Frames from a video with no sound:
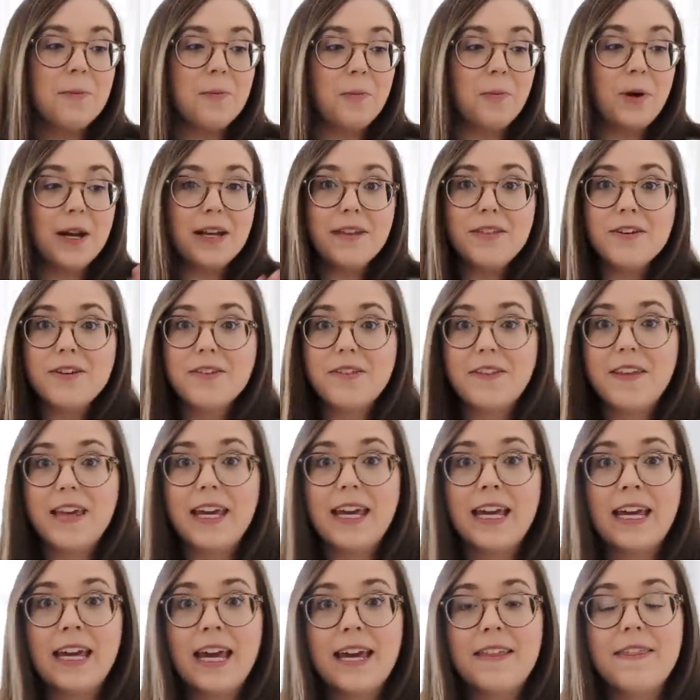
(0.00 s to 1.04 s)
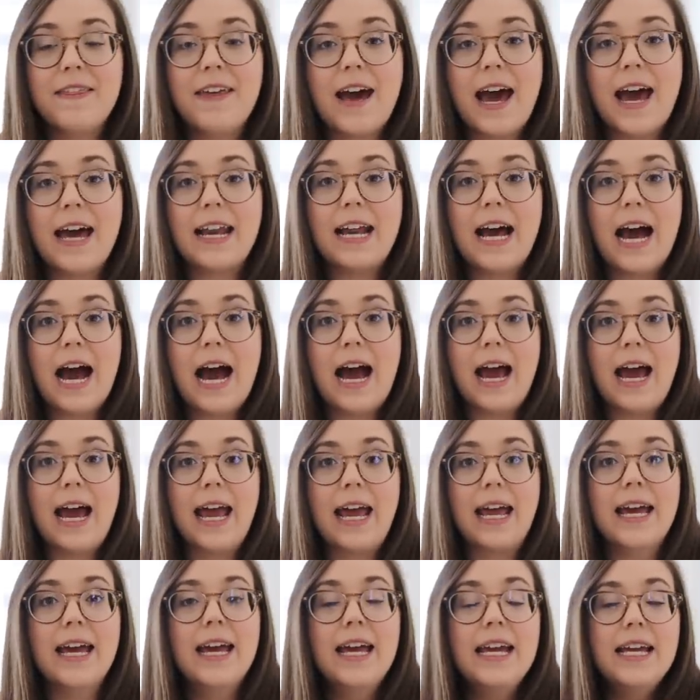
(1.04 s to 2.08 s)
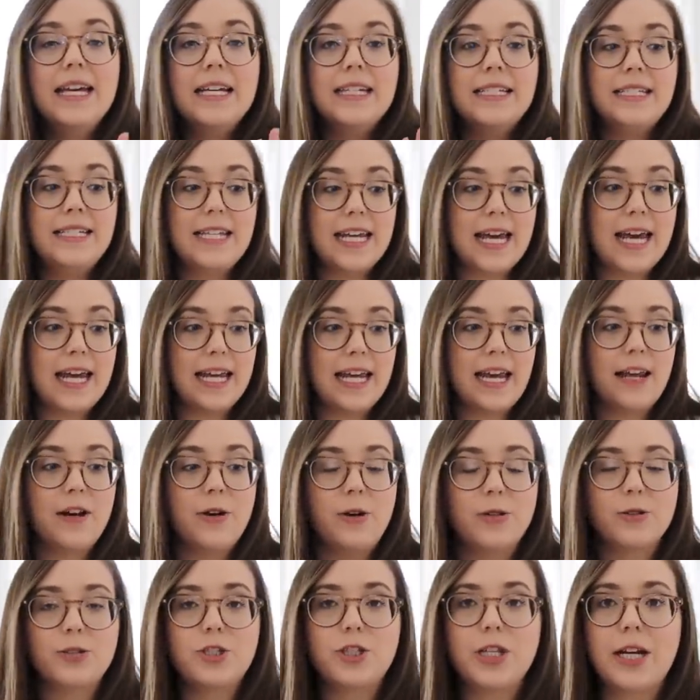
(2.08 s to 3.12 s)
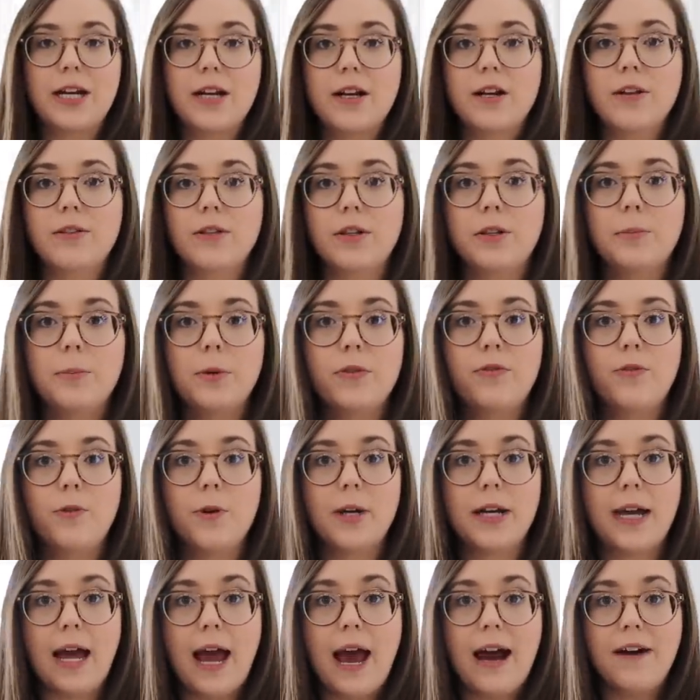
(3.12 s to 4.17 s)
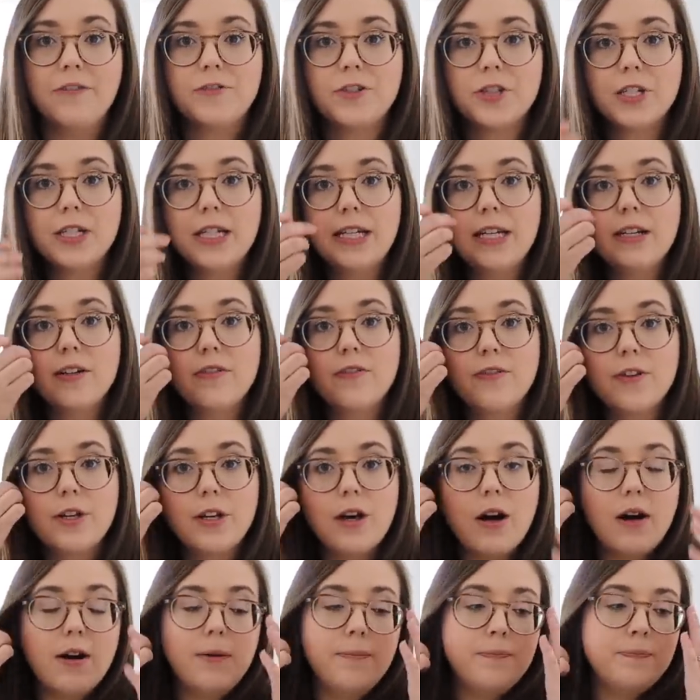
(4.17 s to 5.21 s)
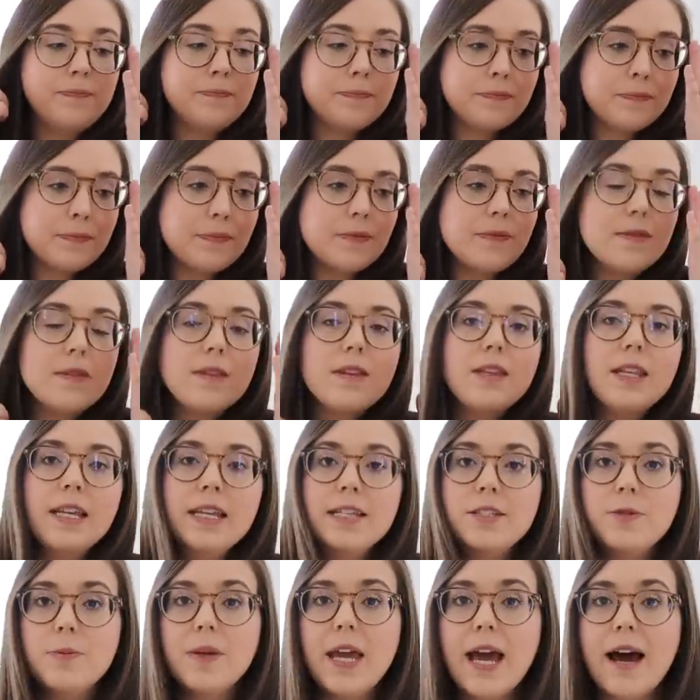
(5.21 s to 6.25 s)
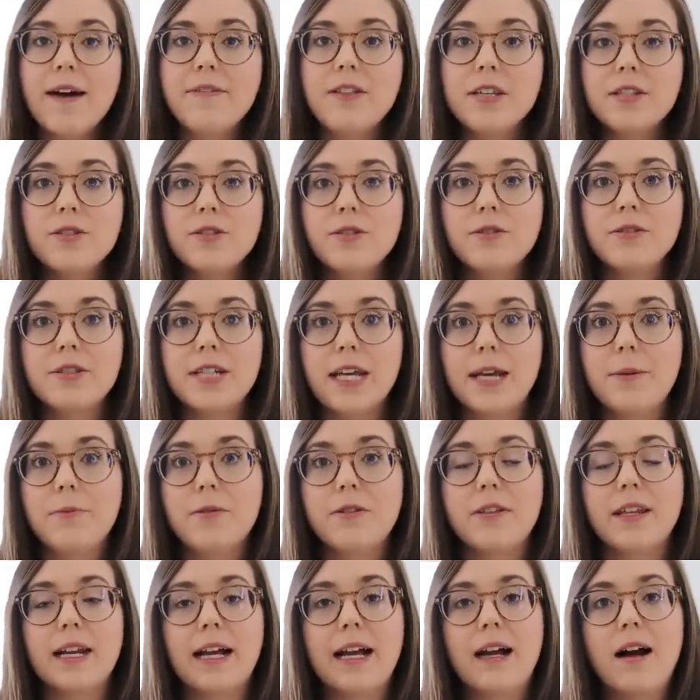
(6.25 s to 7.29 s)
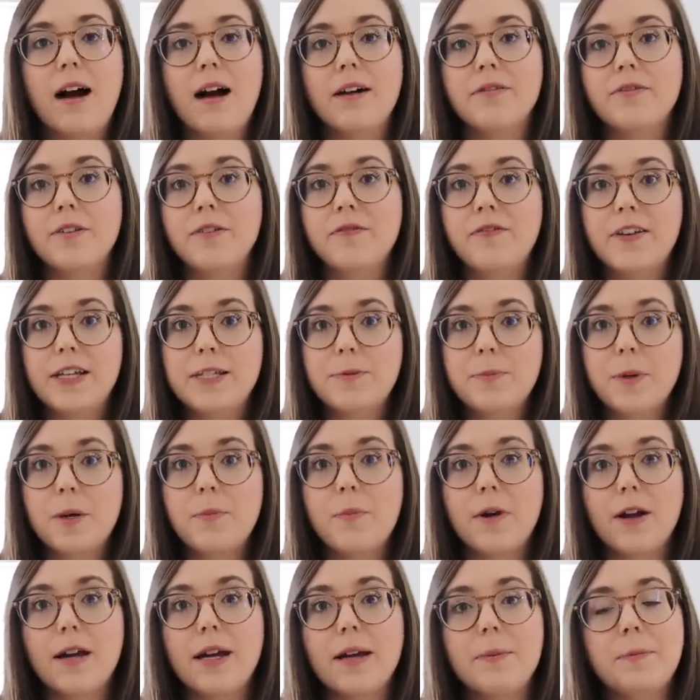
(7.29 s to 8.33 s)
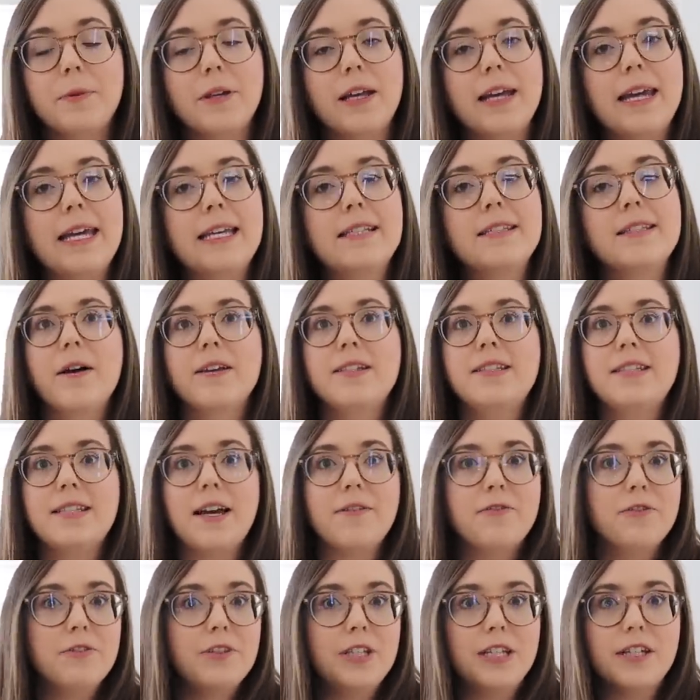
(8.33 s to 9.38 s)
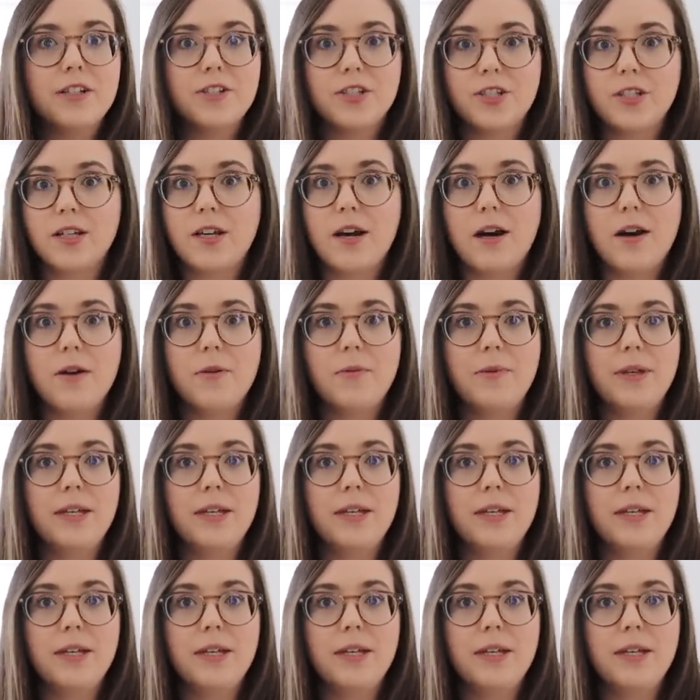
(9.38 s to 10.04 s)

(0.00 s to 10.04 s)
One other thing that I did, and I'll share a little before and after here for y'all, is we have this little table that I got from Facebook Marketplace several years ago.